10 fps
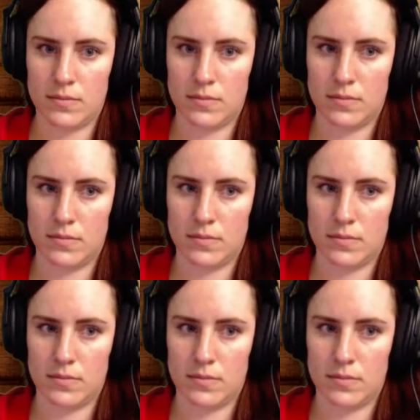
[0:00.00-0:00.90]

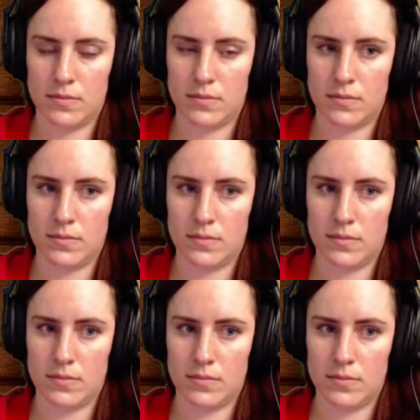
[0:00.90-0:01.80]

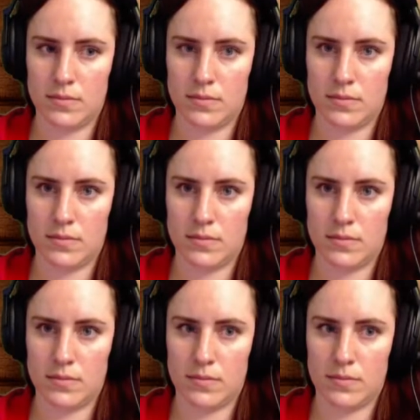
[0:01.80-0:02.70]

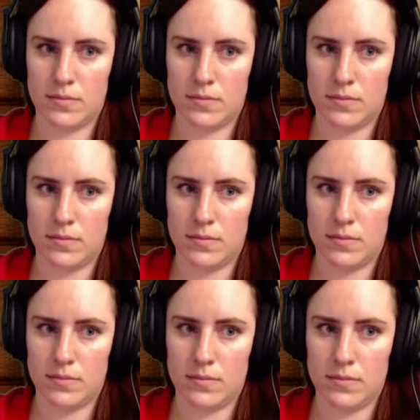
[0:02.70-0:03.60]

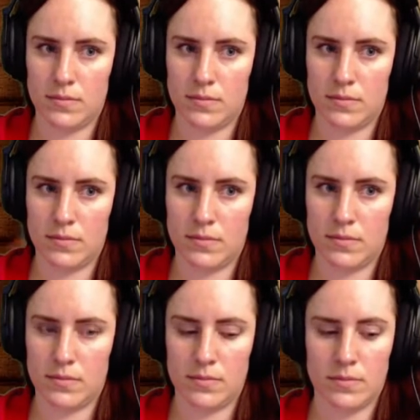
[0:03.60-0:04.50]

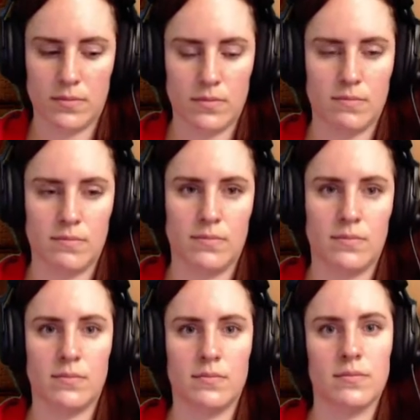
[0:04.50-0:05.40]
No words are spoken by the person on screen.